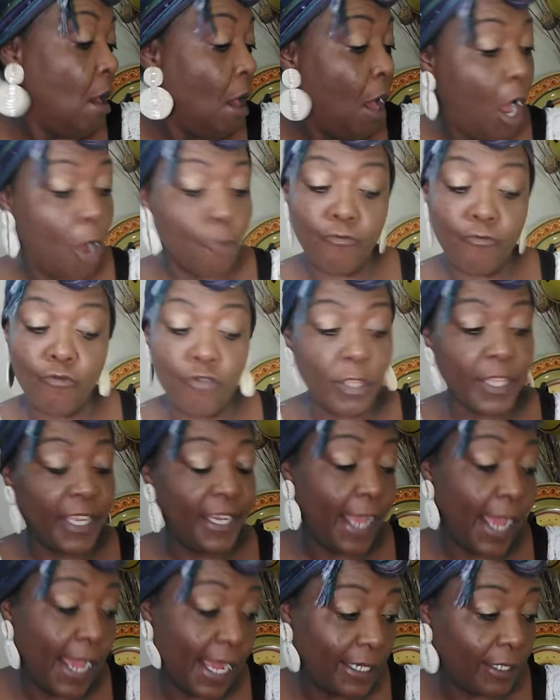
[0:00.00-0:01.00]
I'm really
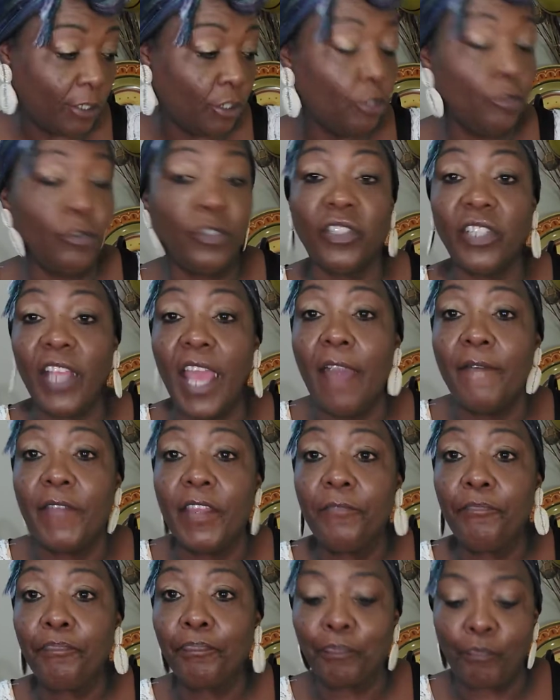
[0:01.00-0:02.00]
not too
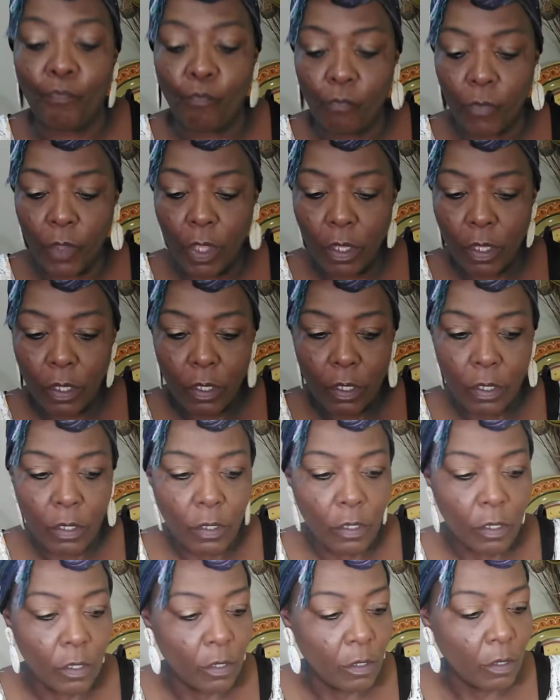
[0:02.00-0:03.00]
savvy.
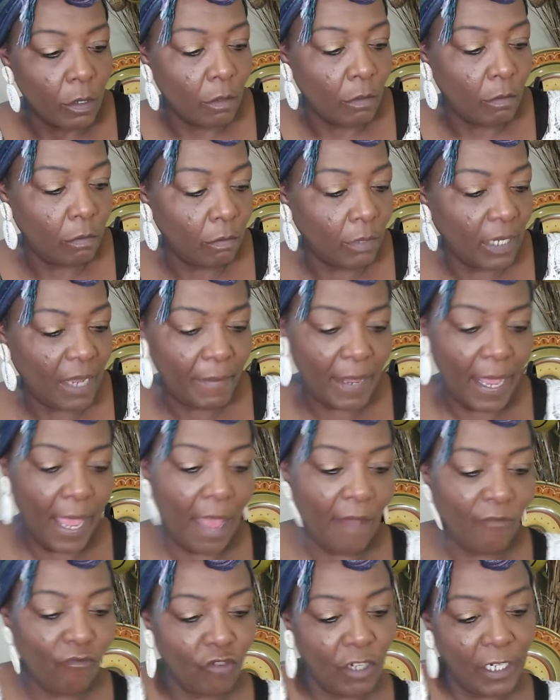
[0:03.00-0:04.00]
Let me
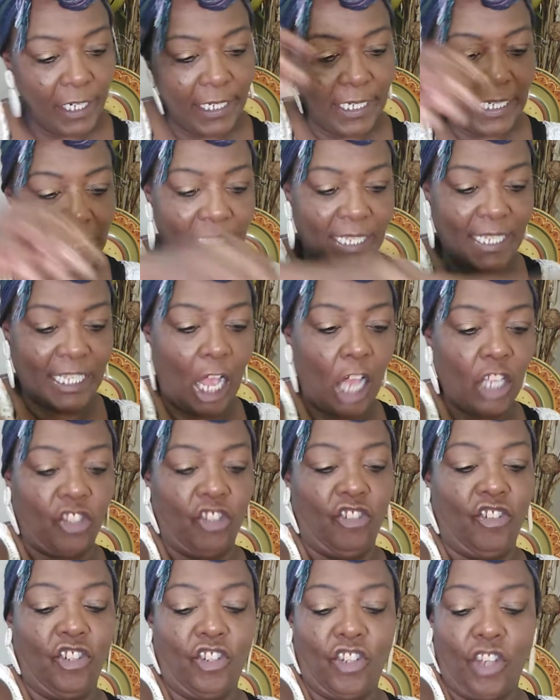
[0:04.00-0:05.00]
have one of these
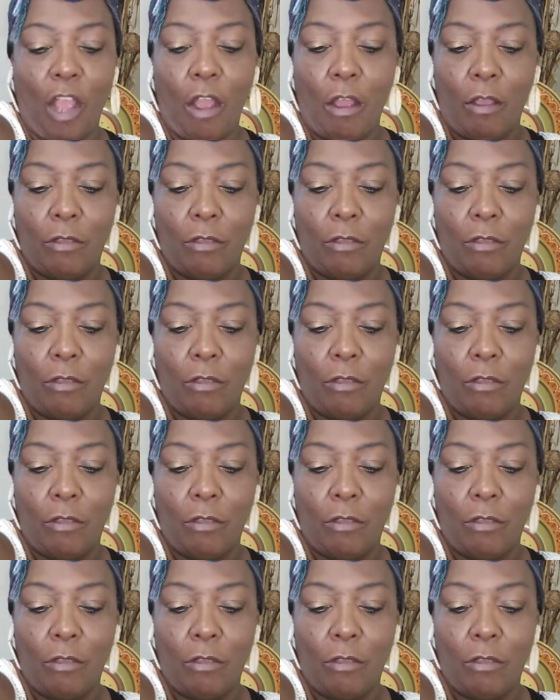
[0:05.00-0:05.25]
sausages, y'all,